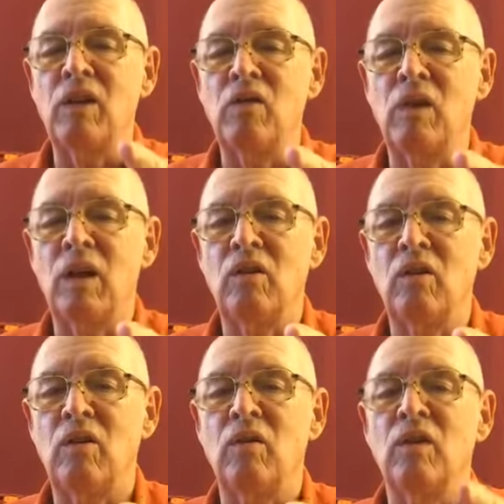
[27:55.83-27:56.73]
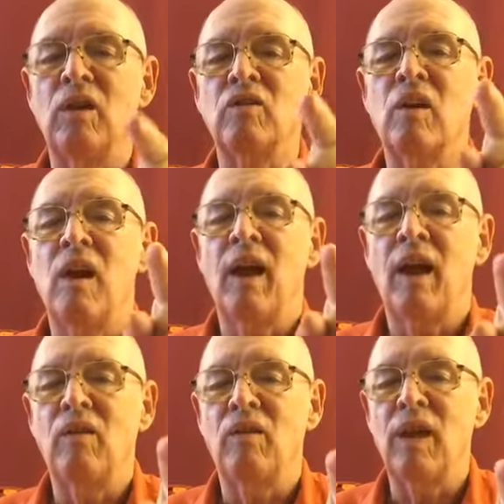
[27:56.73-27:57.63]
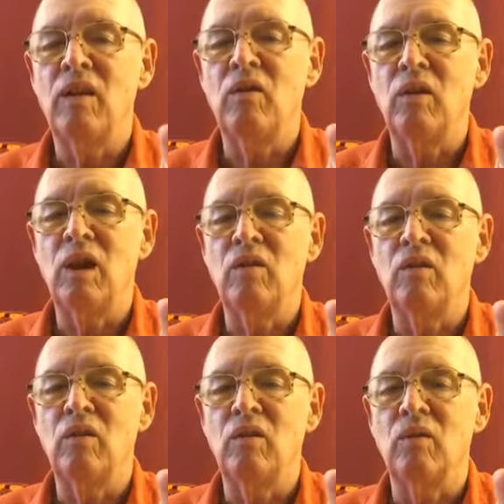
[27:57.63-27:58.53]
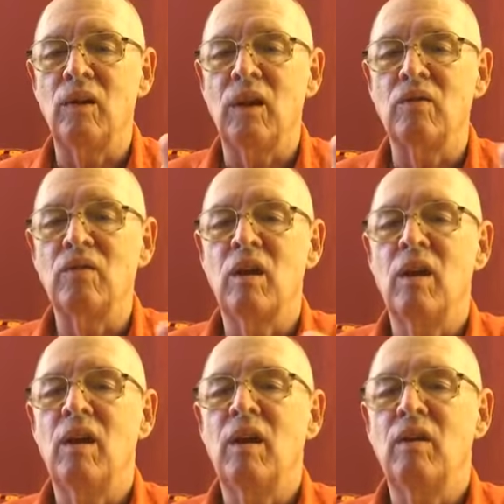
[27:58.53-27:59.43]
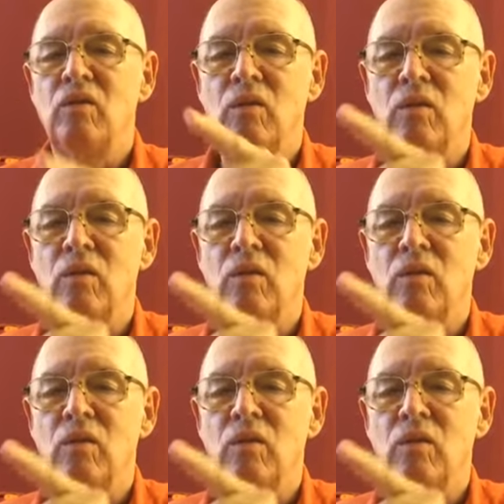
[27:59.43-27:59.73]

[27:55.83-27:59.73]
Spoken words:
you need to do this, and then you need to do this. Do